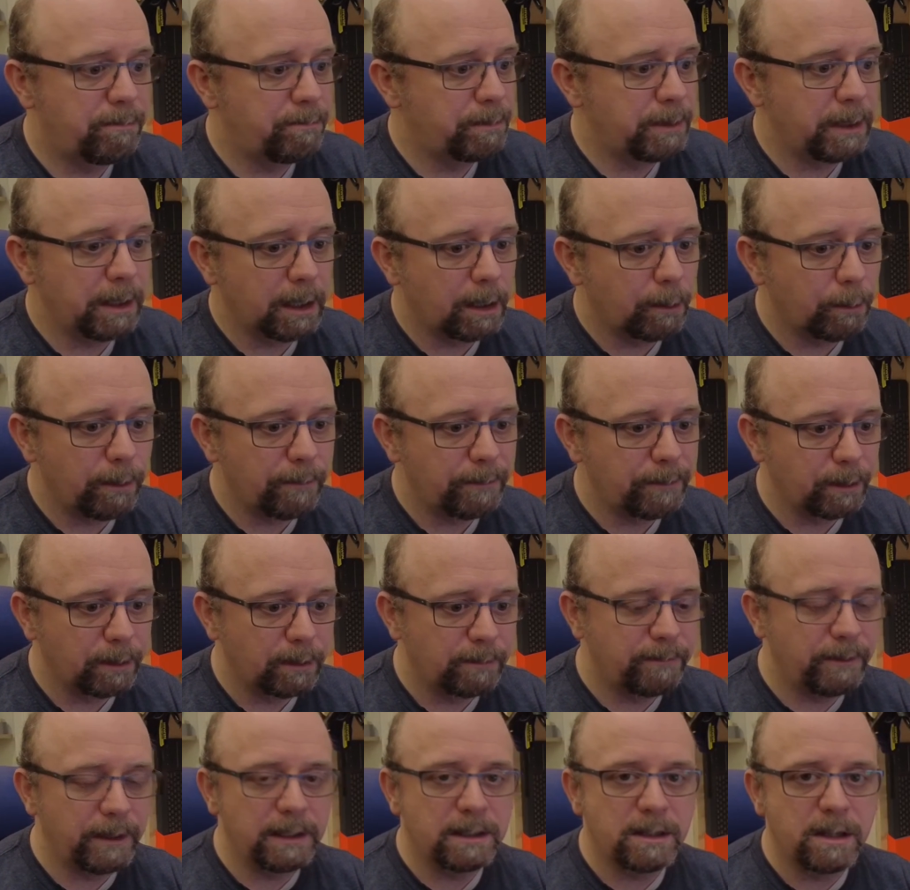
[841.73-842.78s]
You know, we've got to
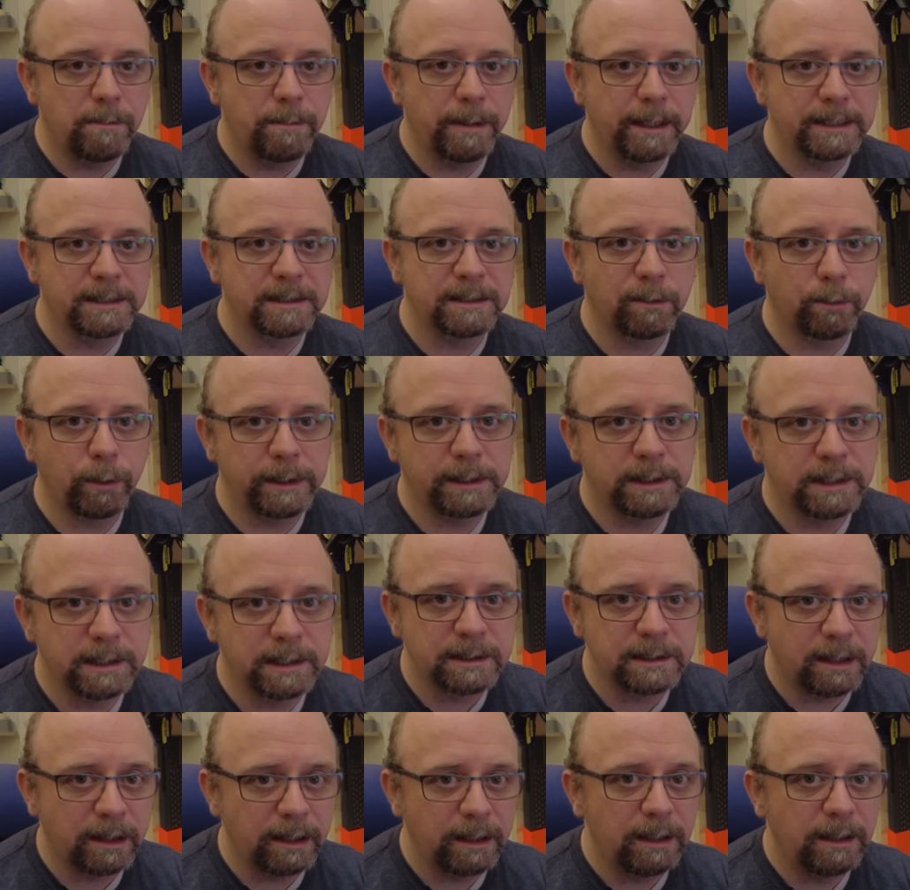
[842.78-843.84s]
feed the beast, which
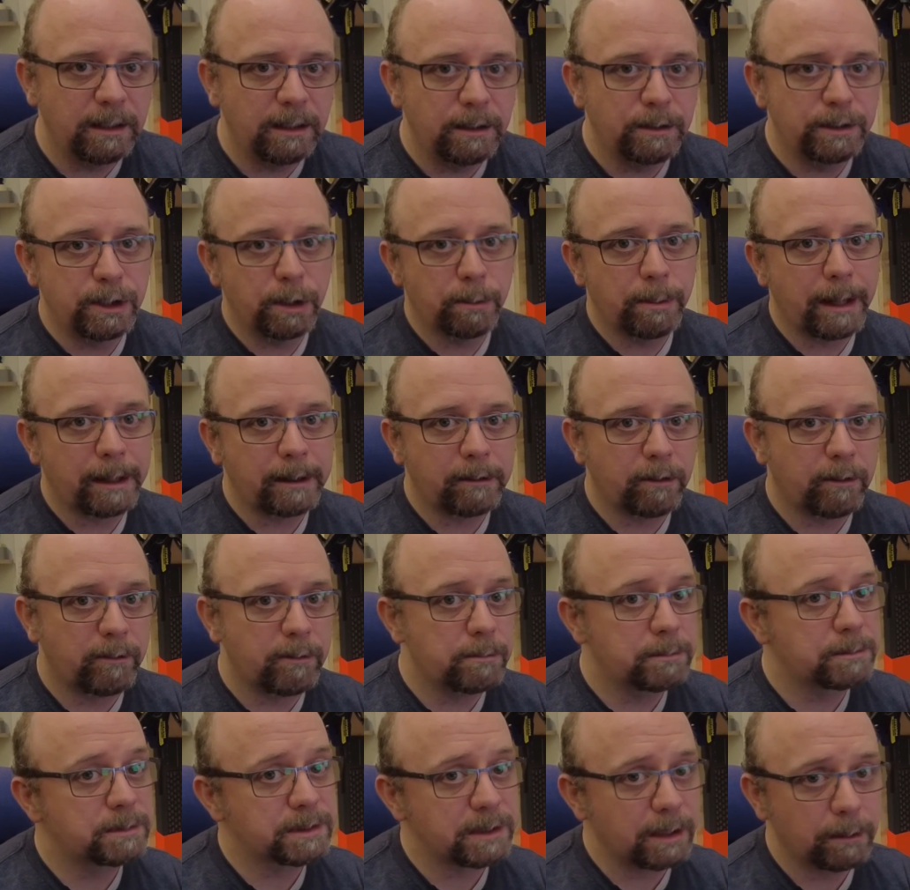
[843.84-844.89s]
the YouTube
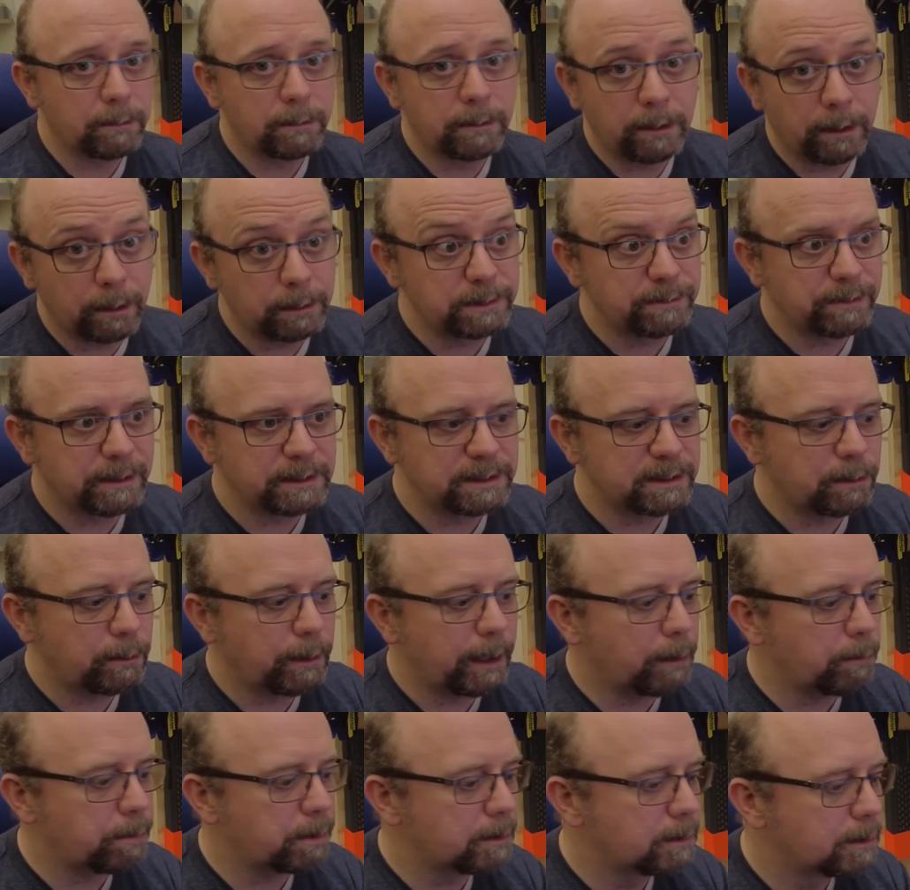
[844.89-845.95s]
algorithm, so those things do
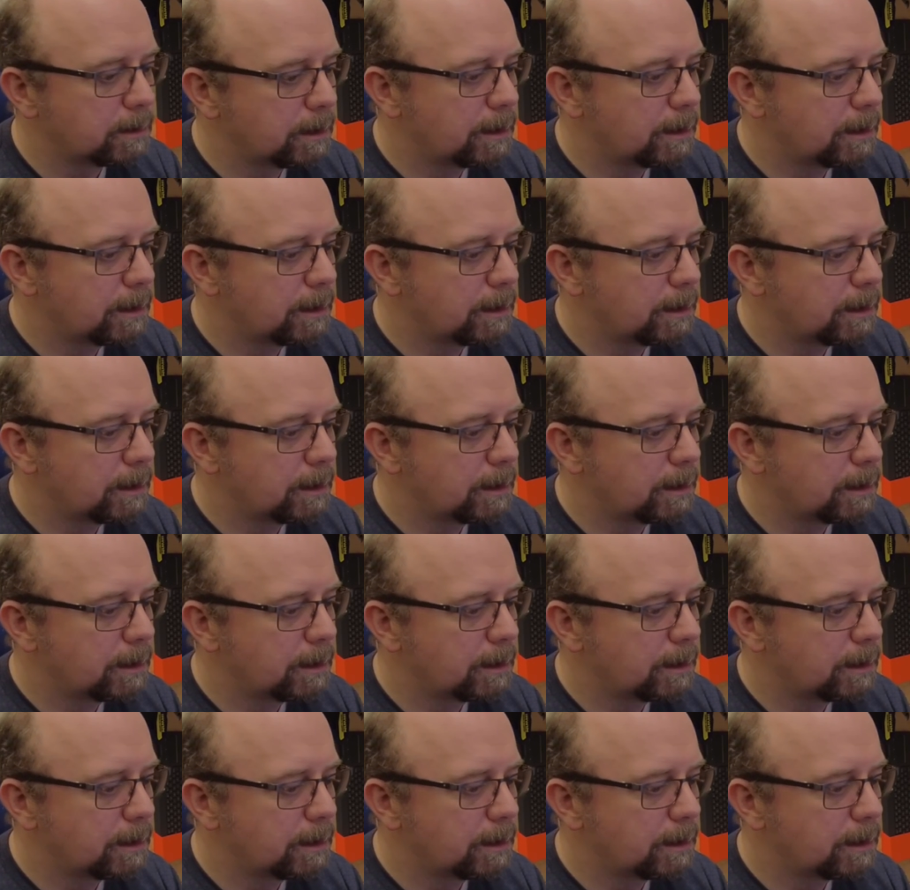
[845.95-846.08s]
help.